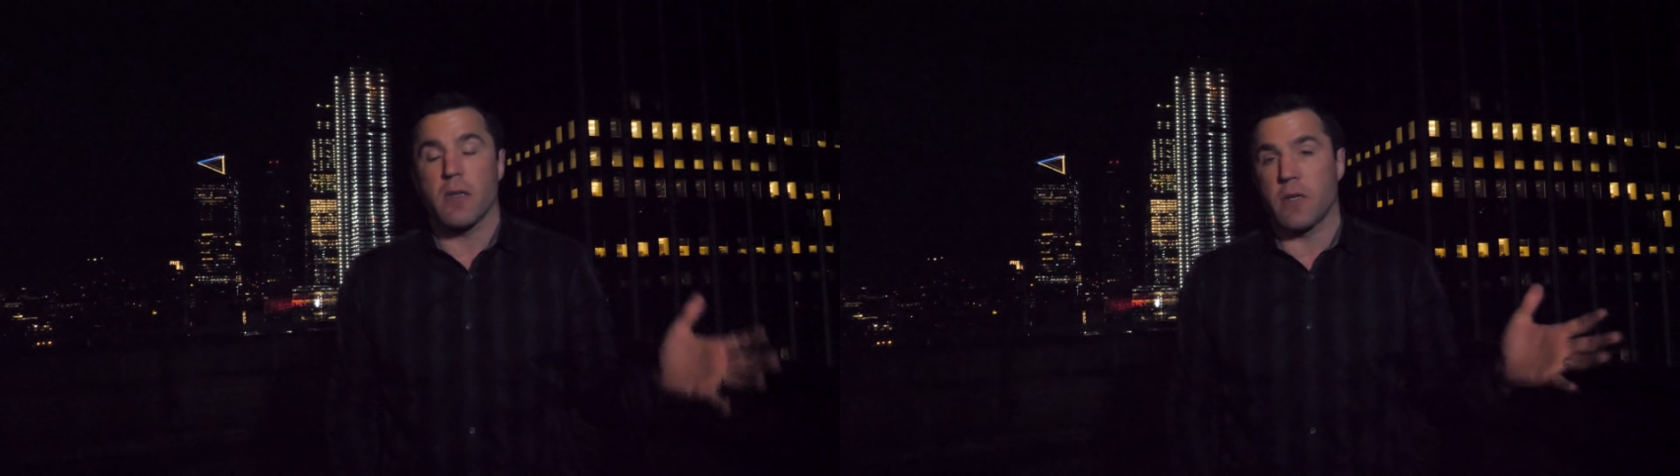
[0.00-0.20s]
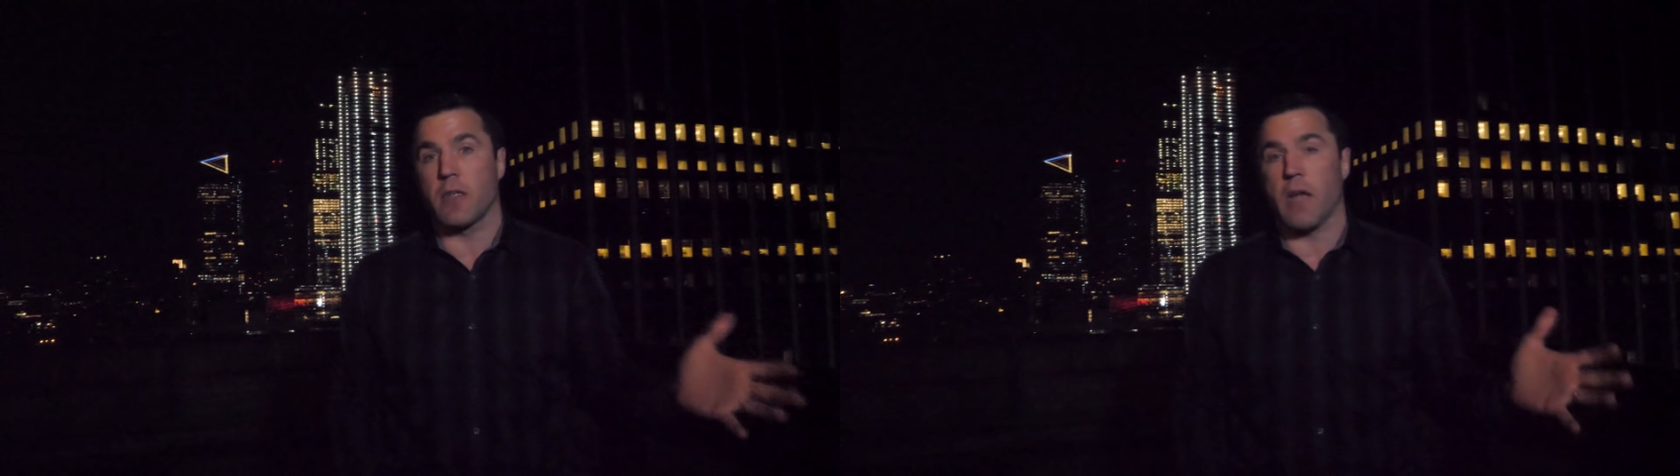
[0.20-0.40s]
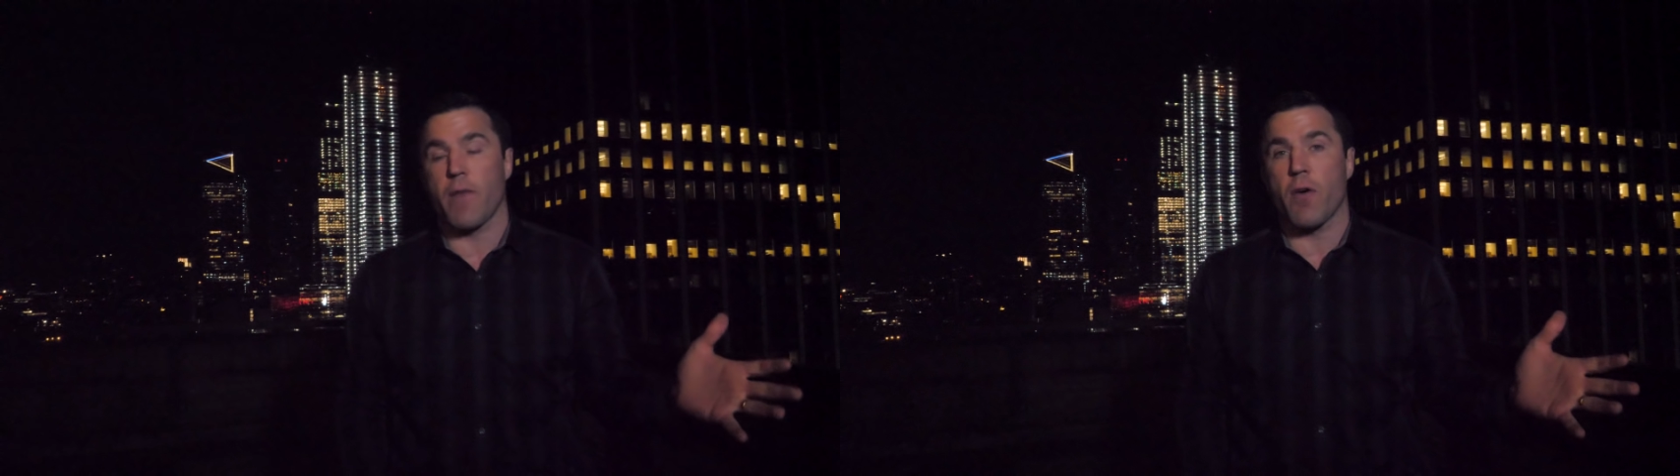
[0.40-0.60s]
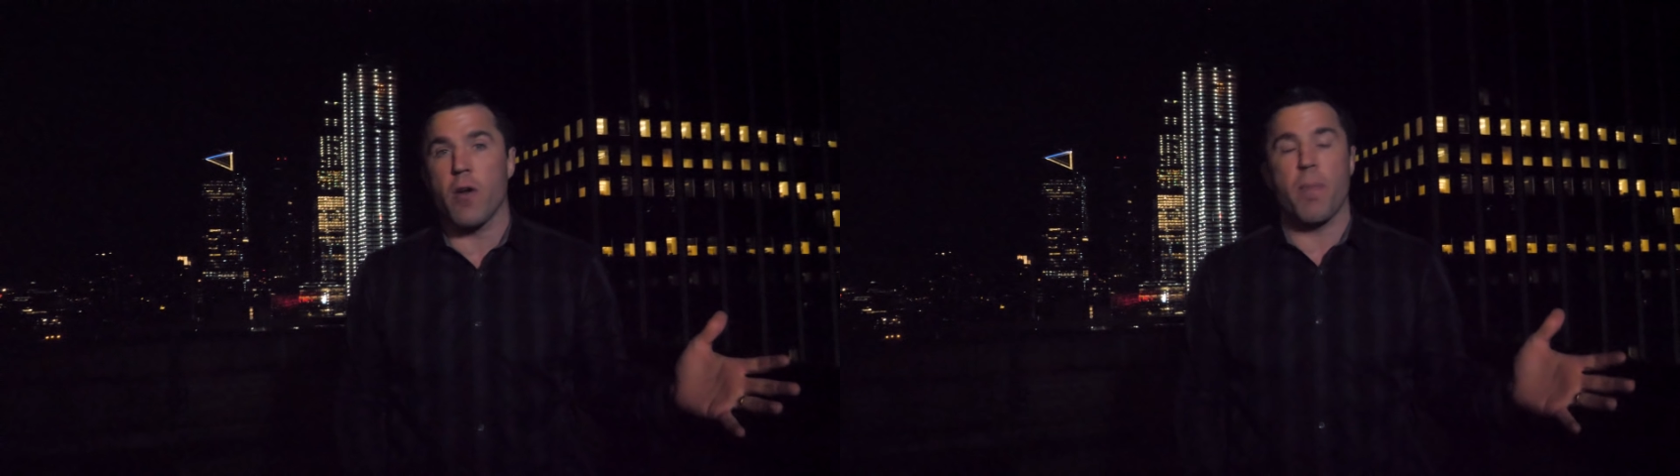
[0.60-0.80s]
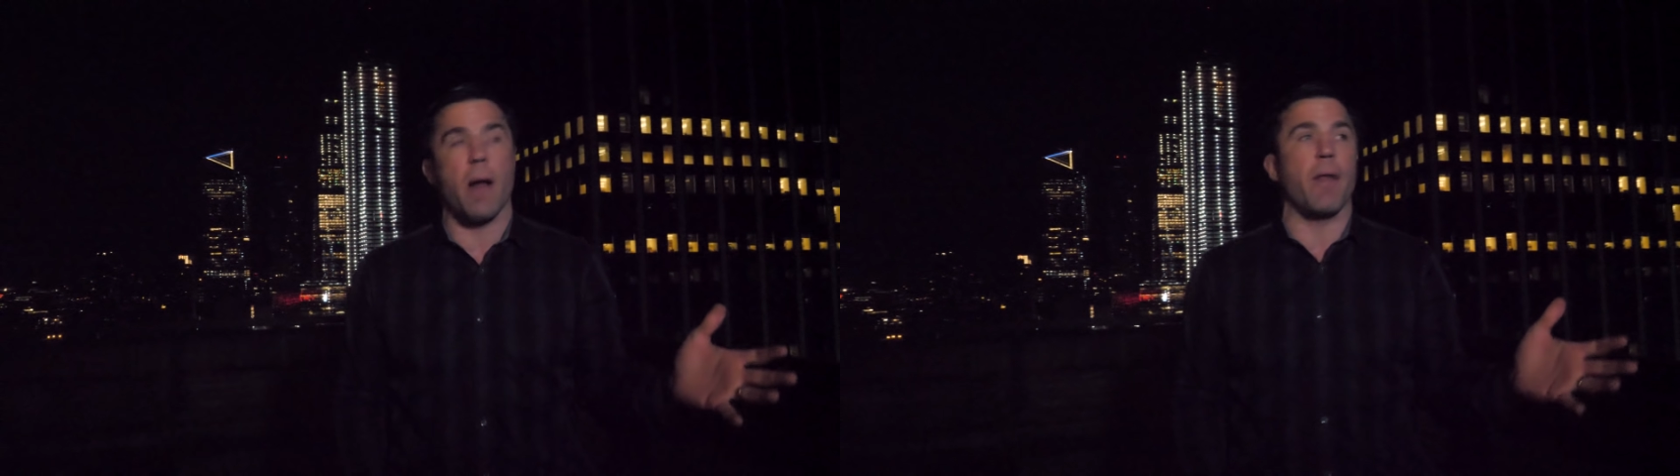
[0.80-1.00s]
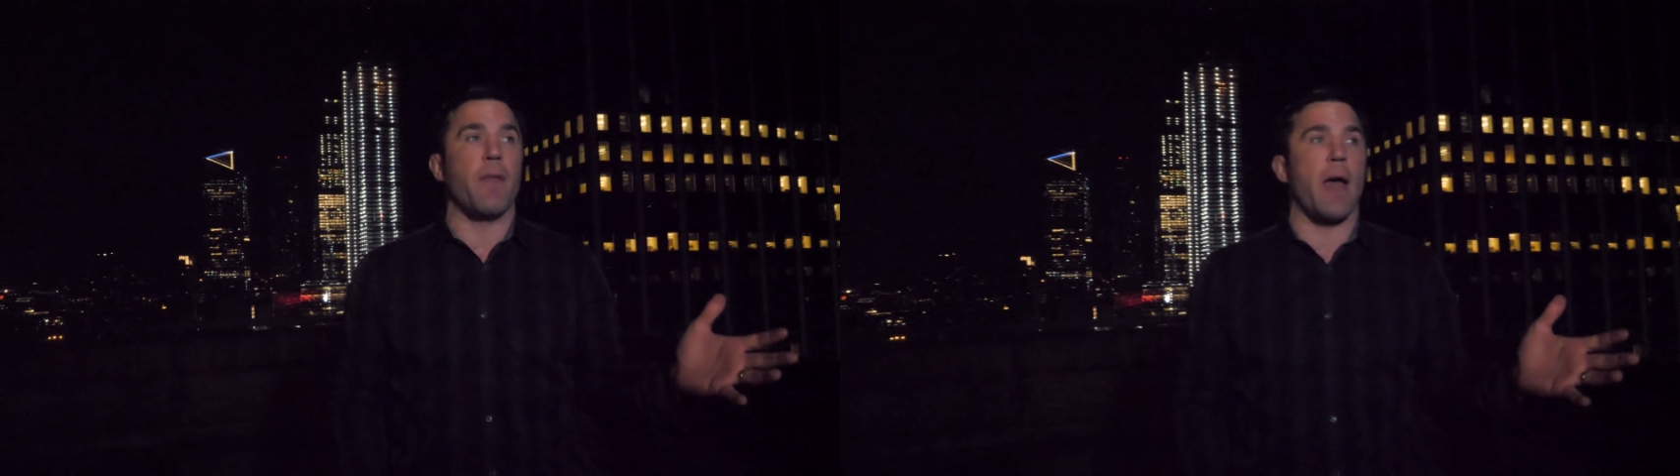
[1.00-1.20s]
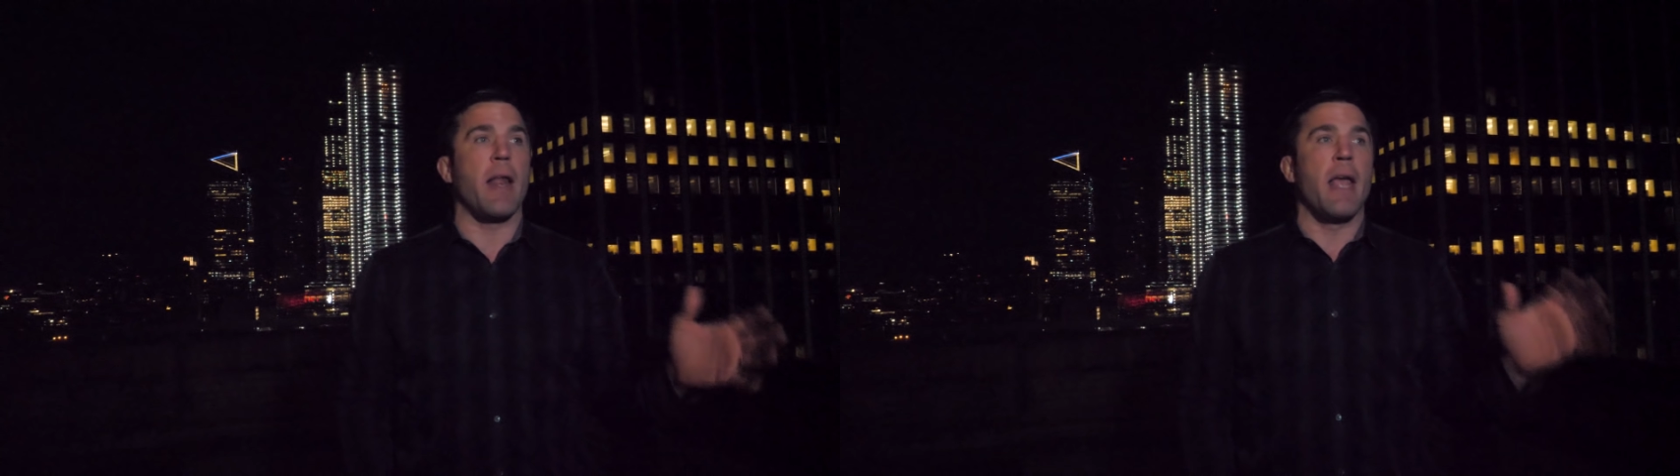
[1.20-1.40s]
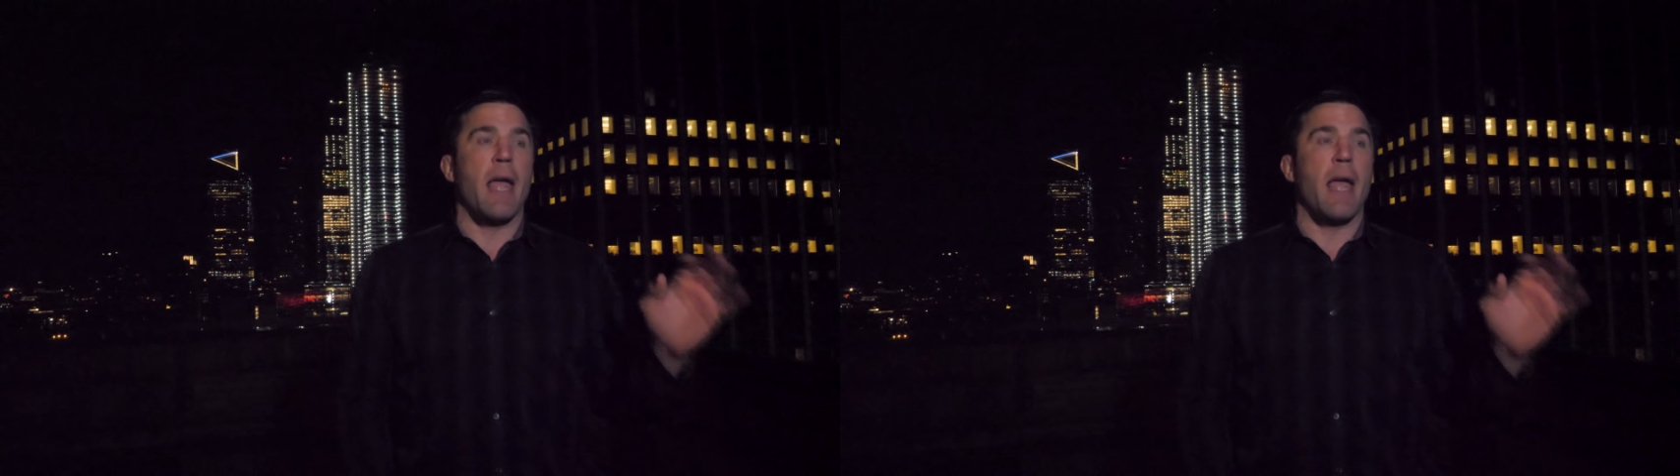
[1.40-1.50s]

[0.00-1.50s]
since I've heard about that.